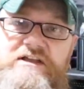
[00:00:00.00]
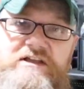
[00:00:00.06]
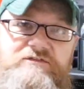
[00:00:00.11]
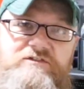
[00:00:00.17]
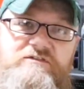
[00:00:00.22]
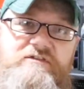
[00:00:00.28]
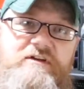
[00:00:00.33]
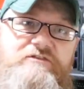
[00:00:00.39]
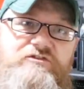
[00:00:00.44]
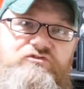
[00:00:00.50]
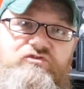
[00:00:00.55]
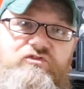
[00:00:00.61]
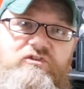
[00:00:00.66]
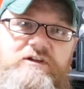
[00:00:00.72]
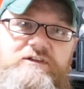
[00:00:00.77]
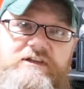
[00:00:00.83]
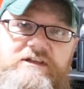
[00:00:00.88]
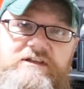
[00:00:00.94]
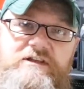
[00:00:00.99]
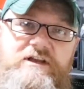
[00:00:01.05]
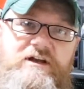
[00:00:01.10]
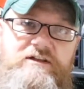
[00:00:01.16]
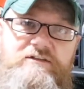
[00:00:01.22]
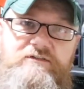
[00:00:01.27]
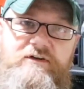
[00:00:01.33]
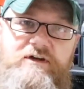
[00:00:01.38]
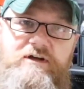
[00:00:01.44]
If you've ever tried the
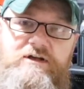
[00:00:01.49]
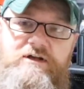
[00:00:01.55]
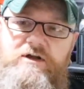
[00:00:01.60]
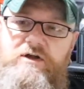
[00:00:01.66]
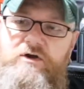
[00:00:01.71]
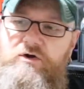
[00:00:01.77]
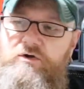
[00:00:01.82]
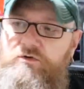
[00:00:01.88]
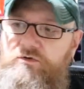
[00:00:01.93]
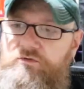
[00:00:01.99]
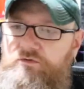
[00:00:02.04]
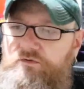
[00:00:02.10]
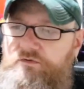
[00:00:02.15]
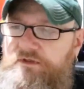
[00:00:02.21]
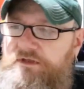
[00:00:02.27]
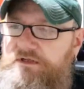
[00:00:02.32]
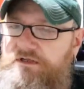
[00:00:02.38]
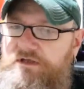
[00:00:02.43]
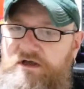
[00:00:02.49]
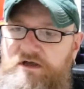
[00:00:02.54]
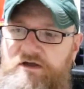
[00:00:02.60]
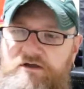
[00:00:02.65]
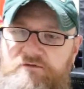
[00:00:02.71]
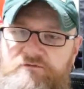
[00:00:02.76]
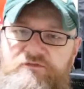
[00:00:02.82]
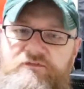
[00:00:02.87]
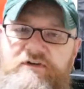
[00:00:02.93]
Jever or the
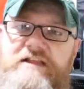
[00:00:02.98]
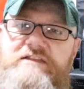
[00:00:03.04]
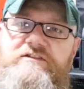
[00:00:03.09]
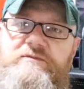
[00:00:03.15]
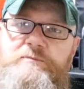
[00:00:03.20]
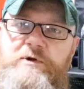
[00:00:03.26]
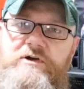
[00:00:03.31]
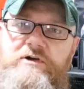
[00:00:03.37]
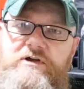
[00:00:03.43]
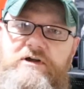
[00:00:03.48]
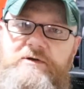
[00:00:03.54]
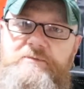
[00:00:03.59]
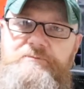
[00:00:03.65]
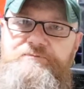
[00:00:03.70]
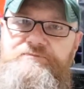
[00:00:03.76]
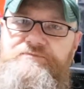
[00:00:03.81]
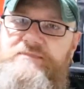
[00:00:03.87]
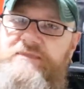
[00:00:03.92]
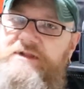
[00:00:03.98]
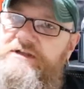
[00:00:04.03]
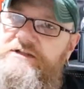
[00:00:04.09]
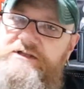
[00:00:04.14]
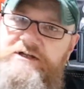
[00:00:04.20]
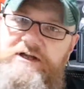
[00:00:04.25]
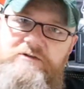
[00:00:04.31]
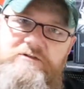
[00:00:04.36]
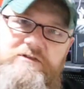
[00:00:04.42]
Flensburger,
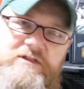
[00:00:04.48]
you know,